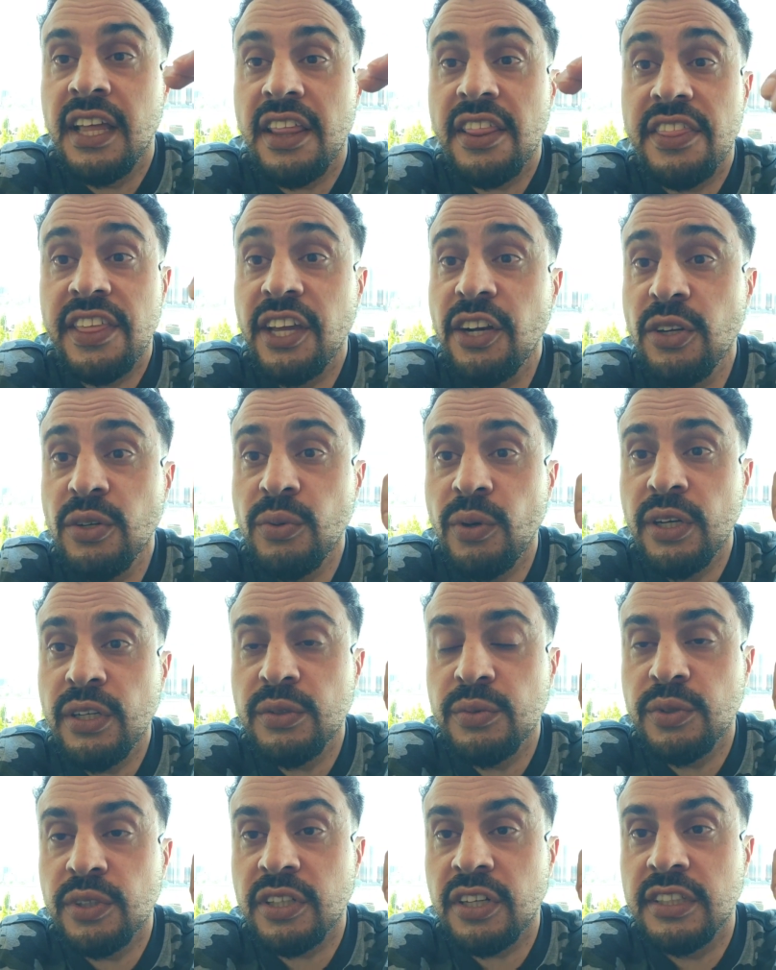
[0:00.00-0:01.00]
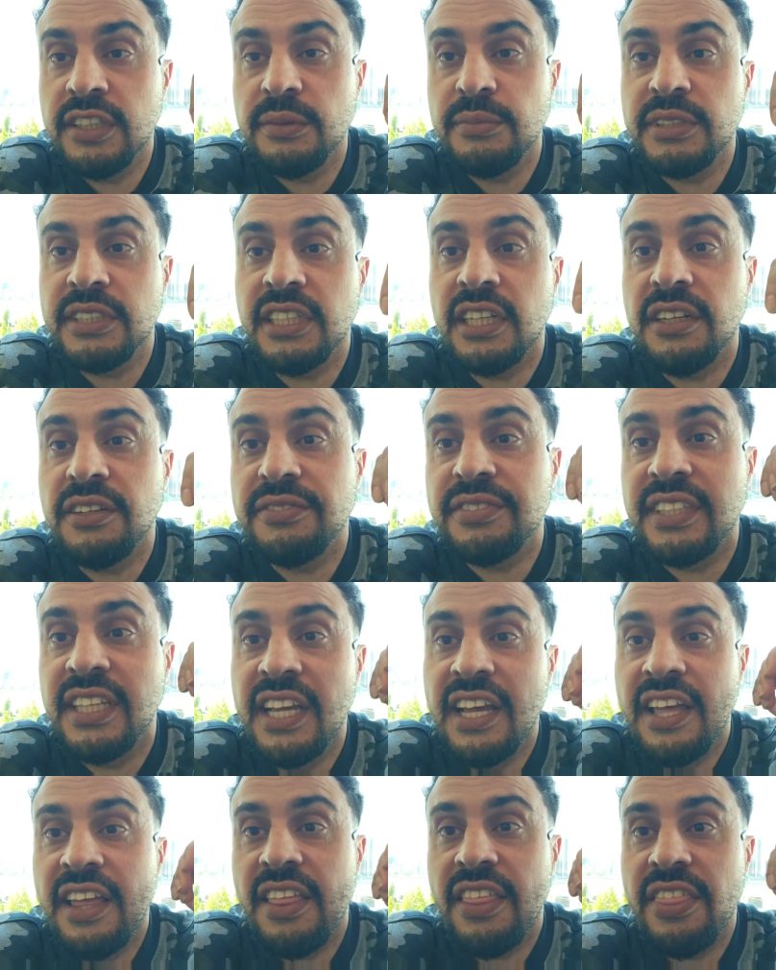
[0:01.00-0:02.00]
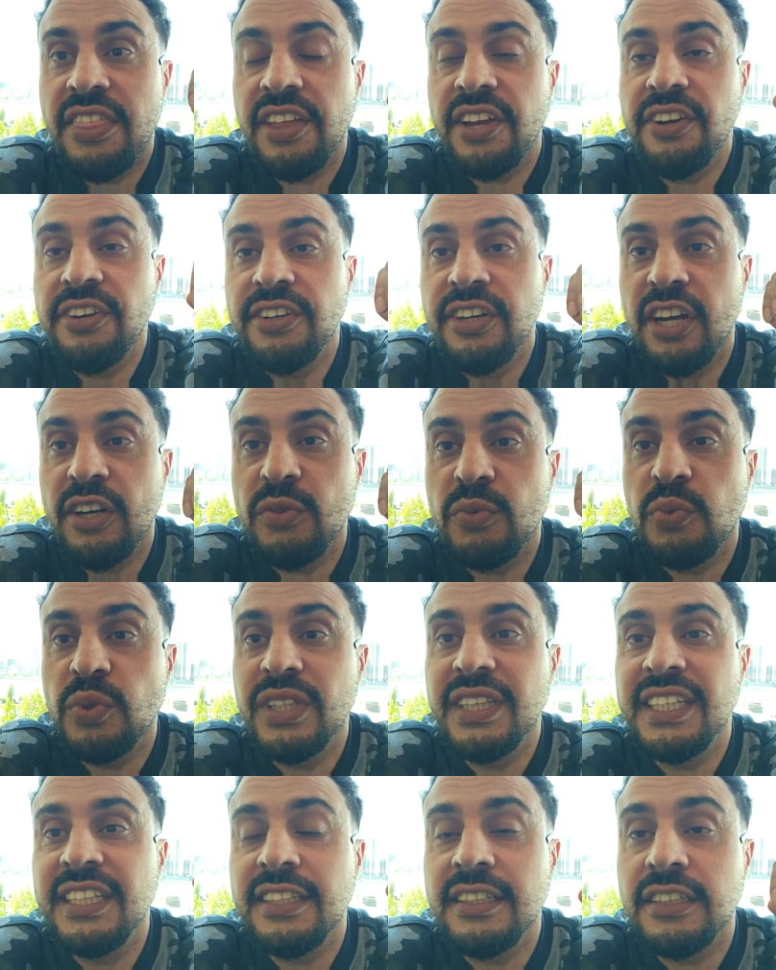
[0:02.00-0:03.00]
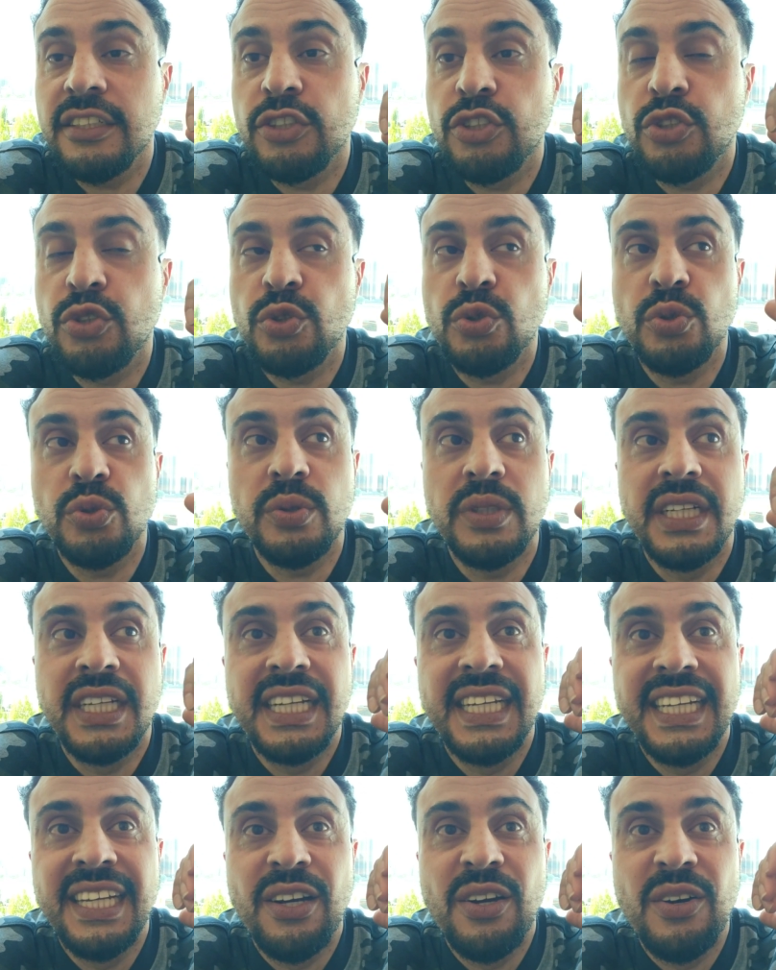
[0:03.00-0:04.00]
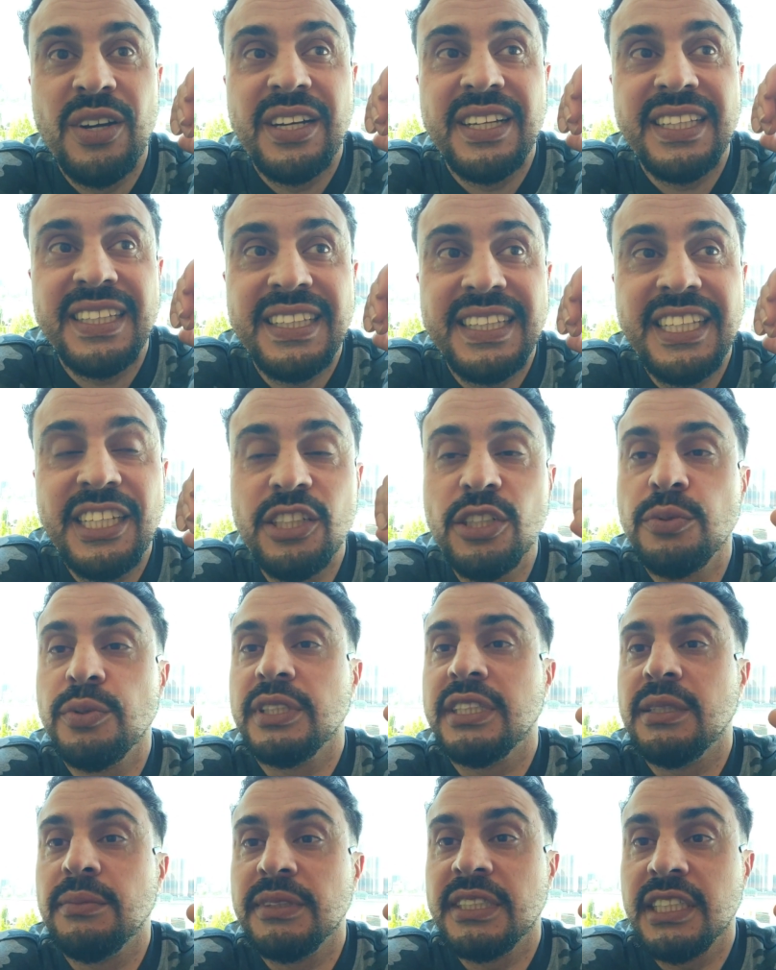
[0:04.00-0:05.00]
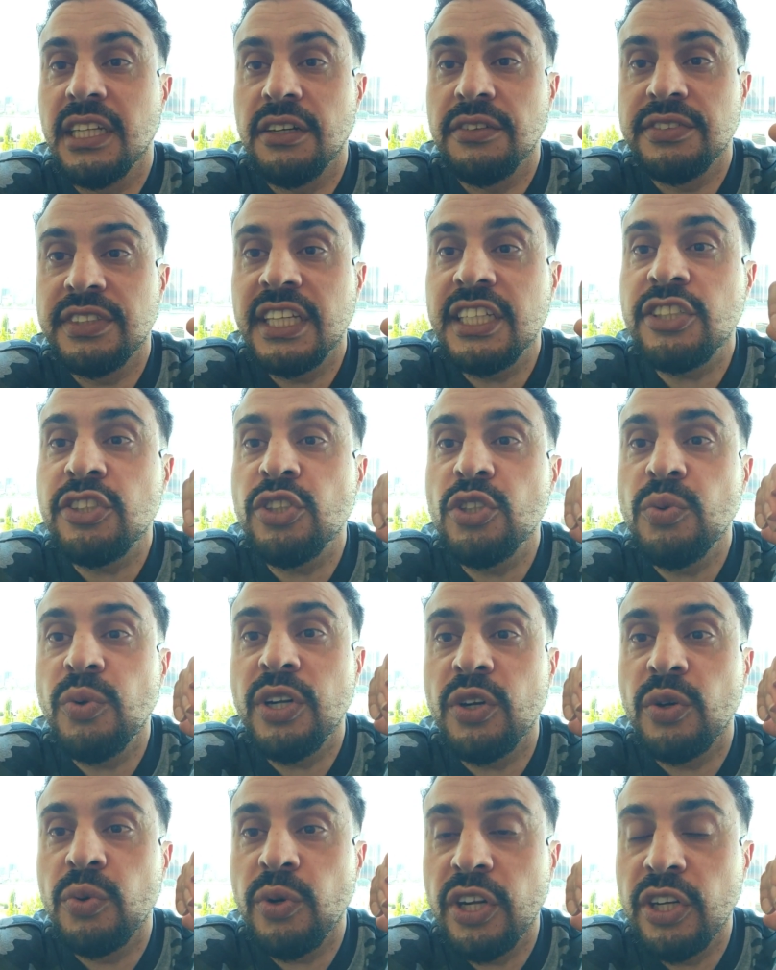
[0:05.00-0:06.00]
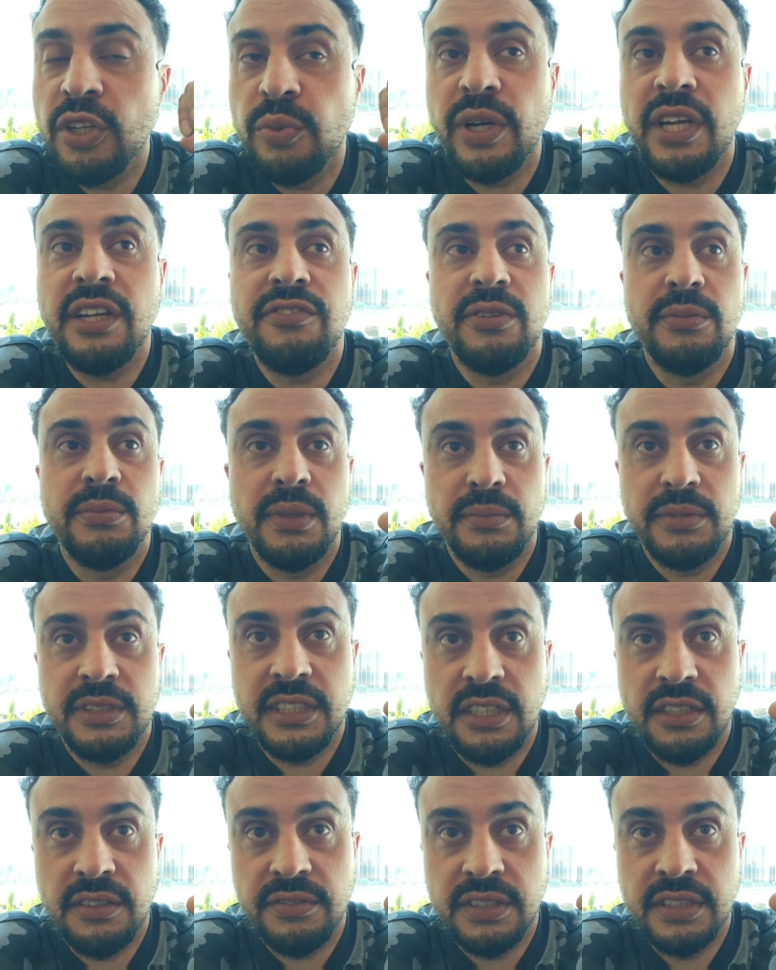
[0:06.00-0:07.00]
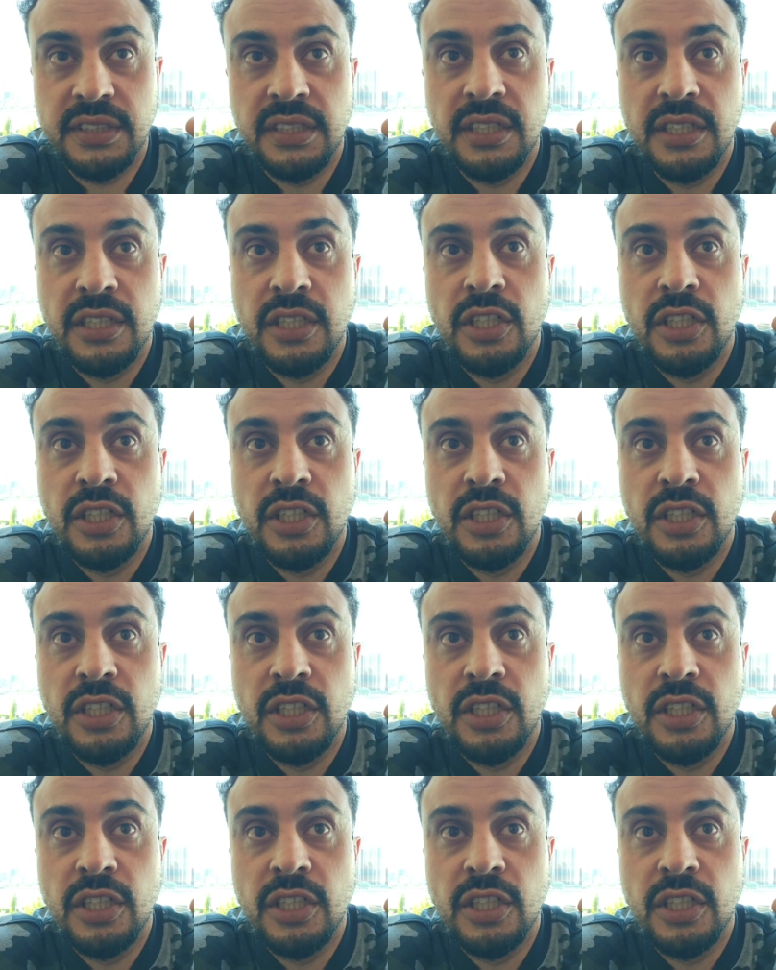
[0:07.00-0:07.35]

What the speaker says: They don't want to work on themselves. They're not willing to deal with themselves. They still want to run away from themselves.